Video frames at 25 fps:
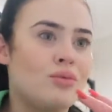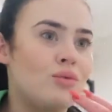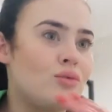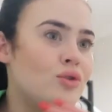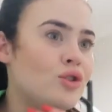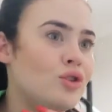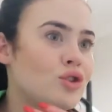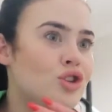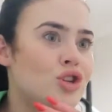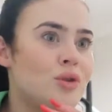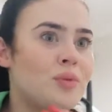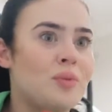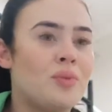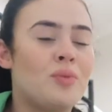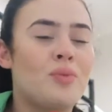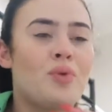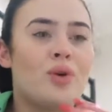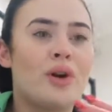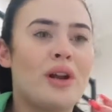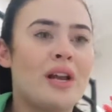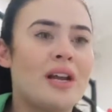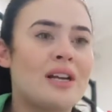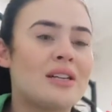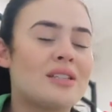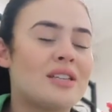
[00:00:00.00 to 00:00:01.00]
YouTube and
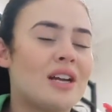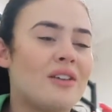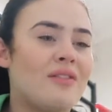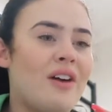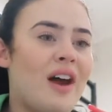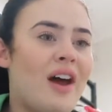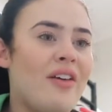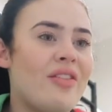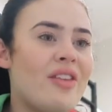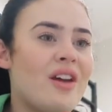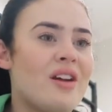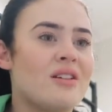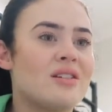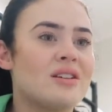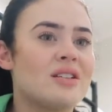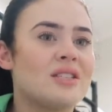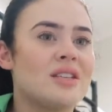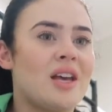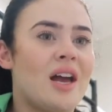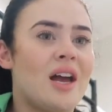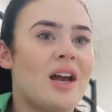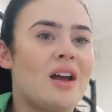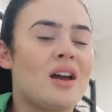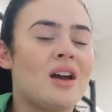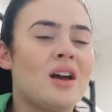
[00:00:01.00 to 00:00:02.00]
putting stuff out there is
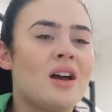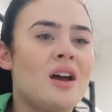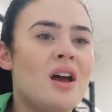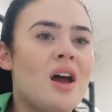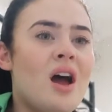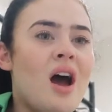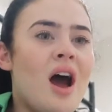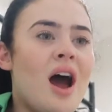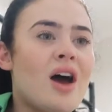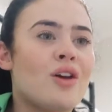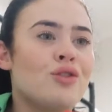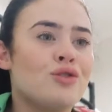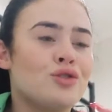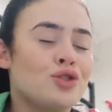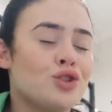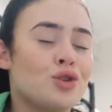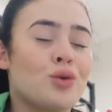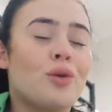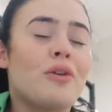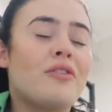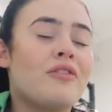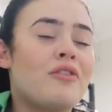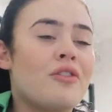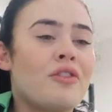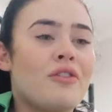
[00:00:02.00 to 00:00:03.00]
like, I don't
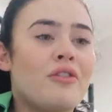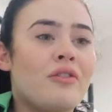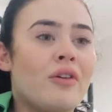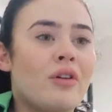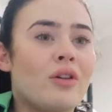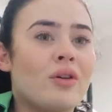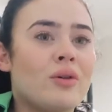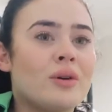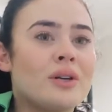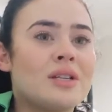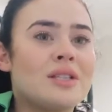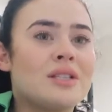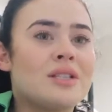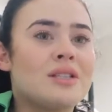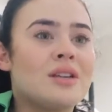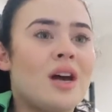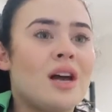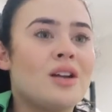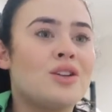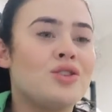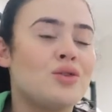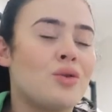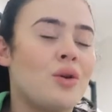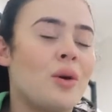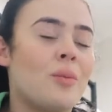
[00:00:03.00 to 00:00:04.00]
do it for the followers,
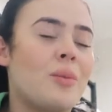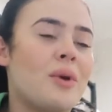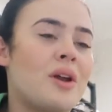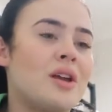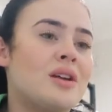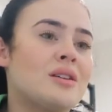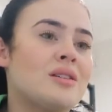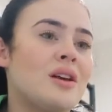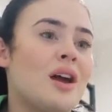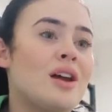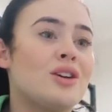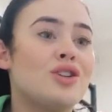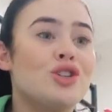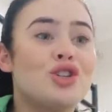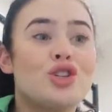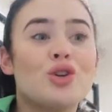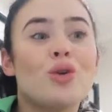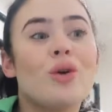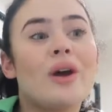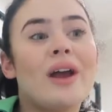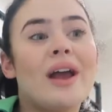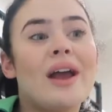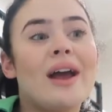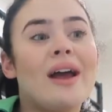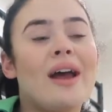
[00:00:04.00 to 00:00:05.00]
I do it because I
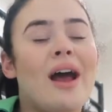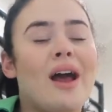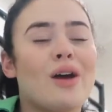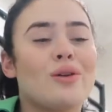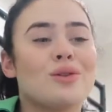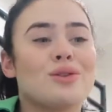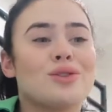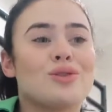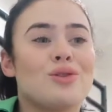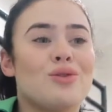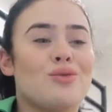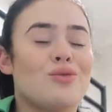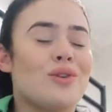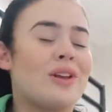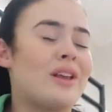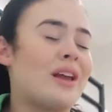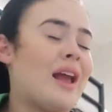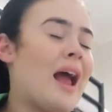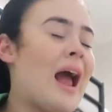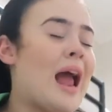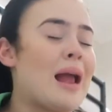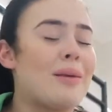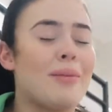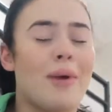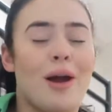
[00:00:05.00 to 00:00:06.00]
enjoy it. I also really
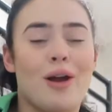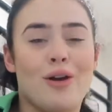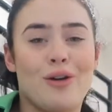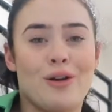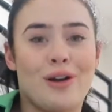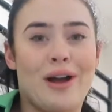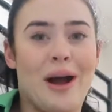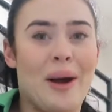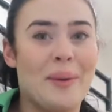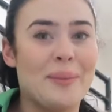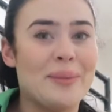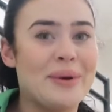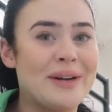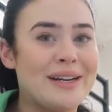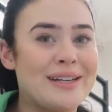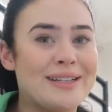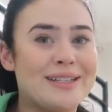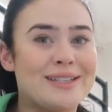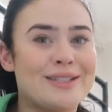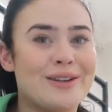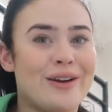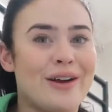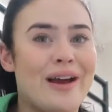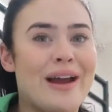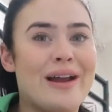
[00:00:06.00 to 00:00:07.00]
hate my own company,
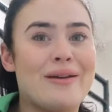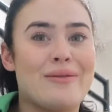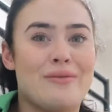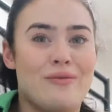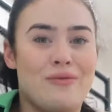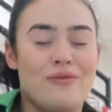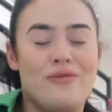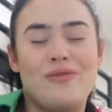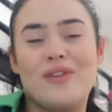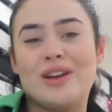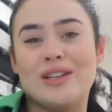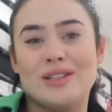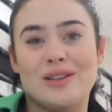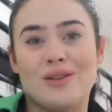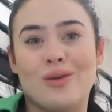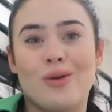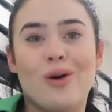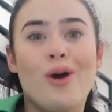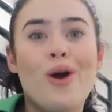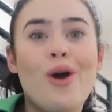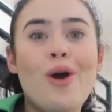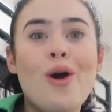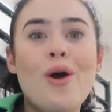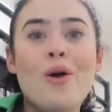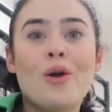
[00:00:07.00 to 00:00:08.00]
so it is
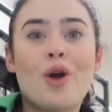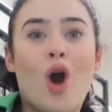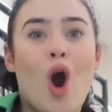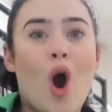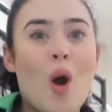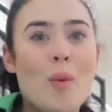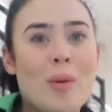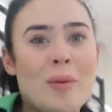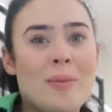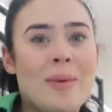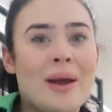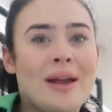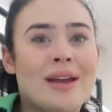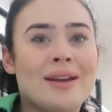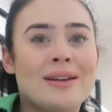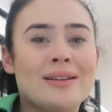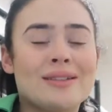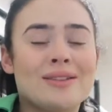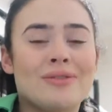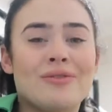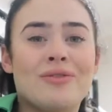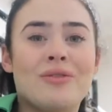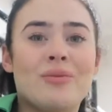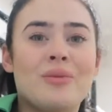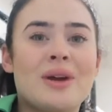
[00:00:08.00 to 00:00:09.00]
a coping
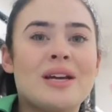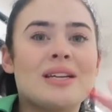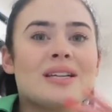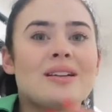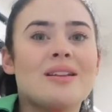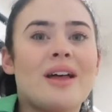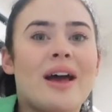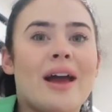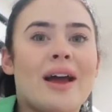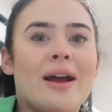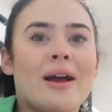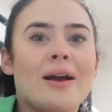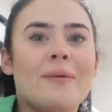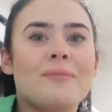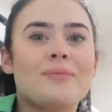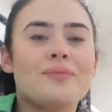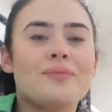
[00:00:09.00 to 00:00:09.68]
mechanism for me to like